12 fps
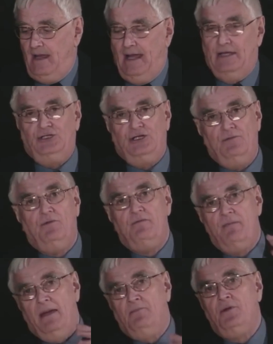And she
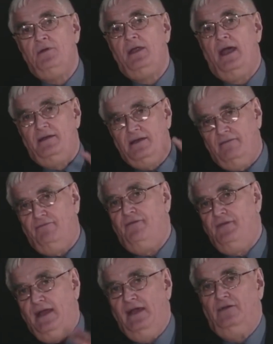remembered enough
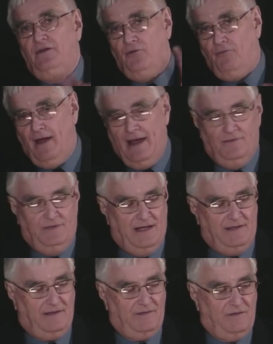things around it